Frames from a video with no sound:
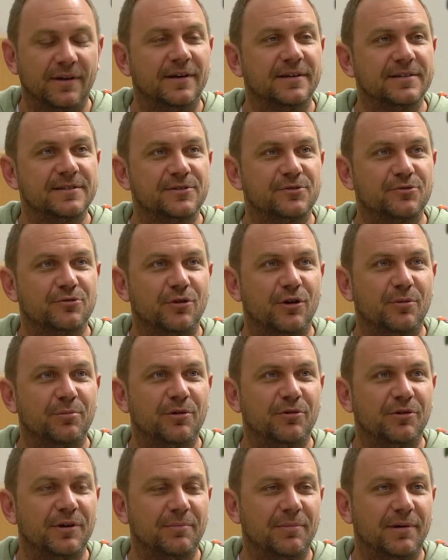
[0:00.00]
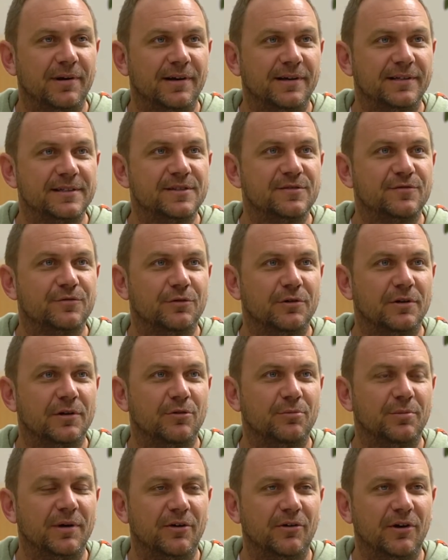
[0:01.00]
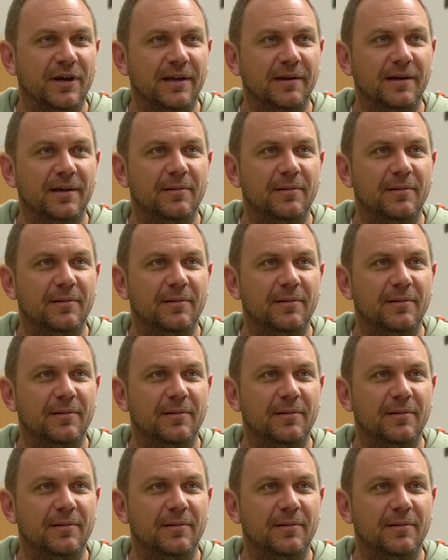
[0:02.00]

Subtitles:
are strawberry plants for Lubera